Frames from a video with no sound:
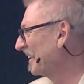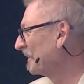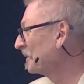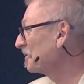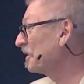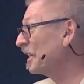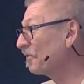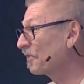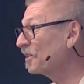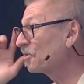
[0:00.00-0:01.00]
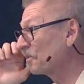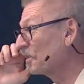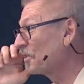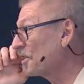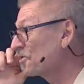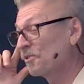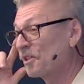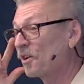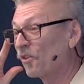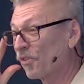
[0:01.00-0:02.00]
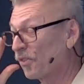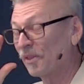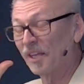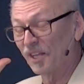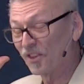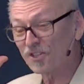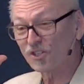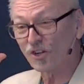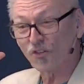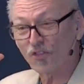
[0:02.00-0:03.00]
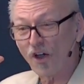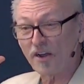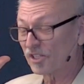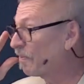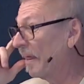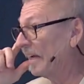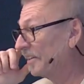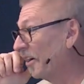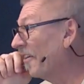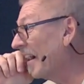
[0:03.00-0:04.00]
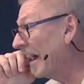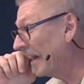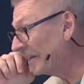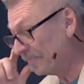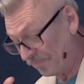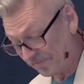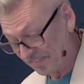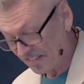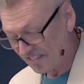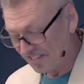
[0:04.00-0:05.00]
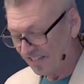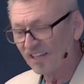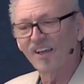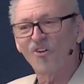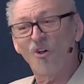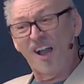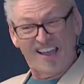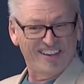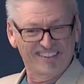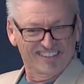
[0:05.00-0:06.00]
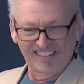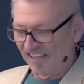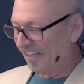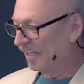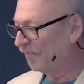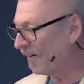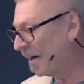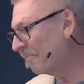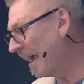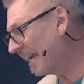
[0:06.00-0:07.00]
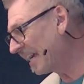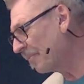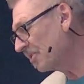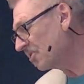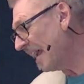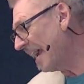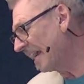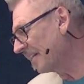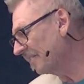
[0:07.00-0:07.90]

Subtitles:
see if this little thought is played in your head. What if I'm making a mistake?